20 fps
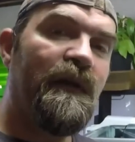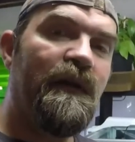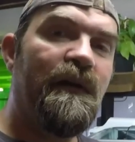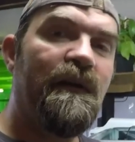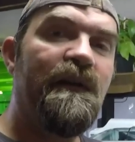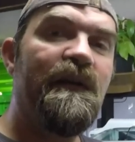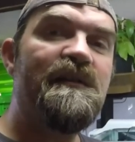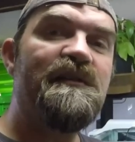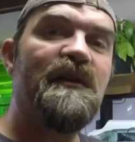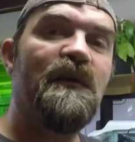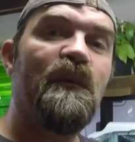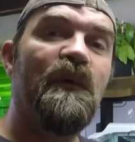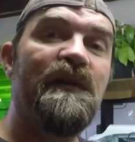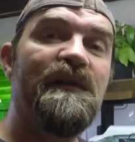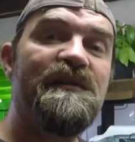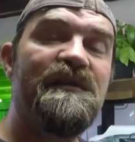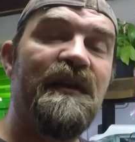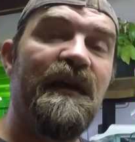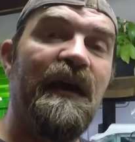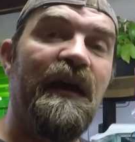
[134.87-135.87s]
These are
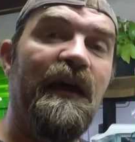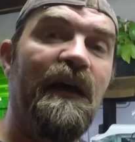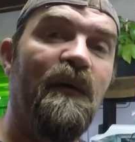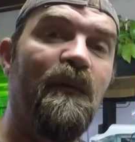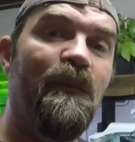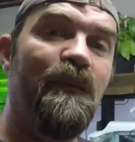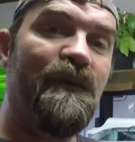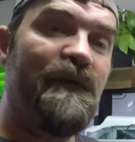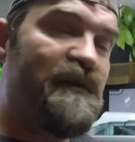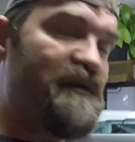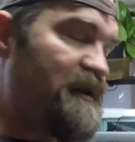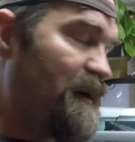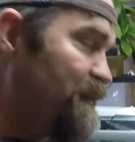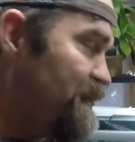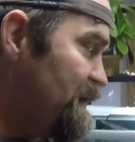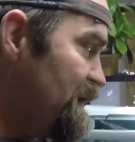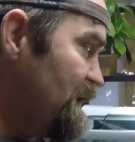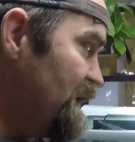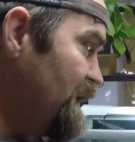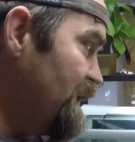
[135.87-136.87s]
ones that help
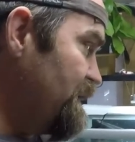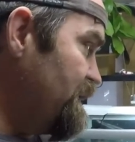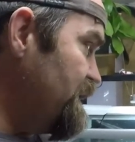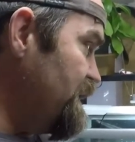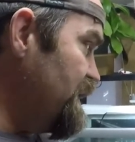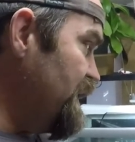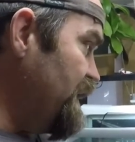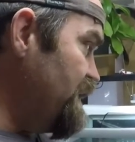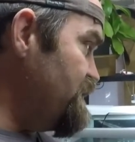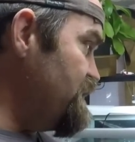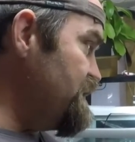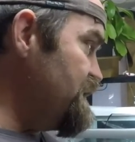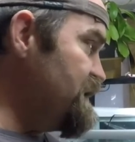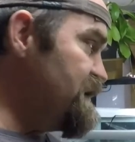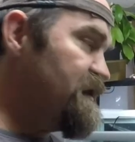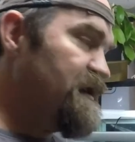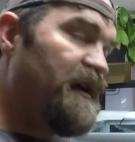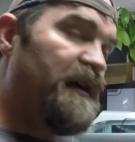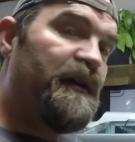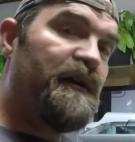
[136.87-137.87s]
something like the nitrogen
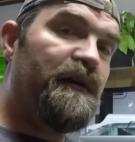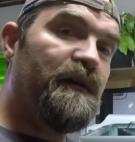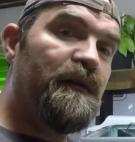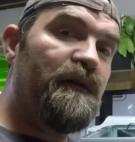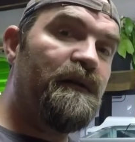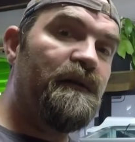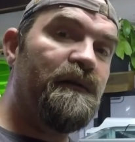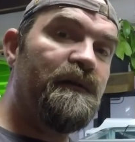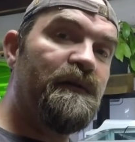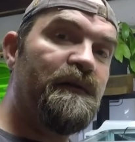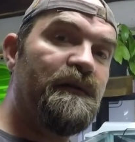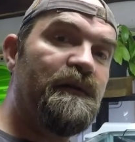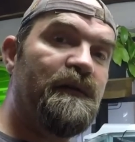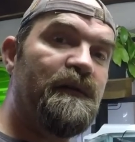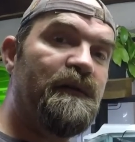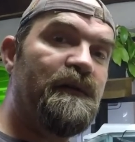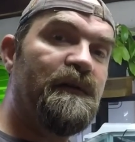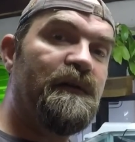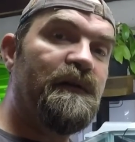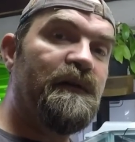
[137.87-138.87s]
cycle
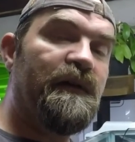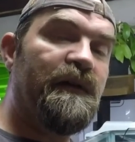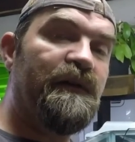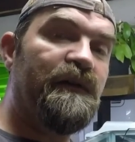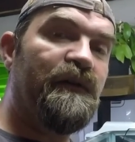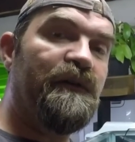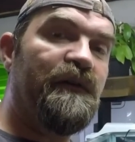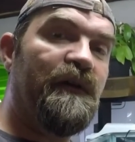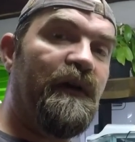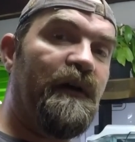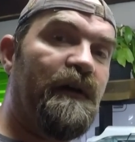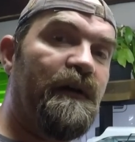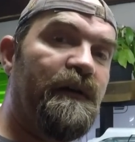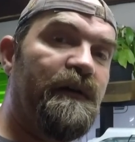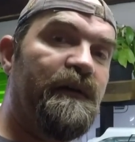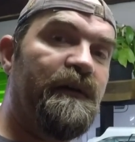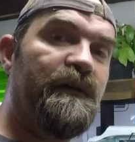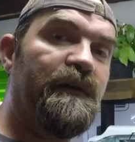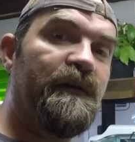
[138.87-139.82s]
in your tank,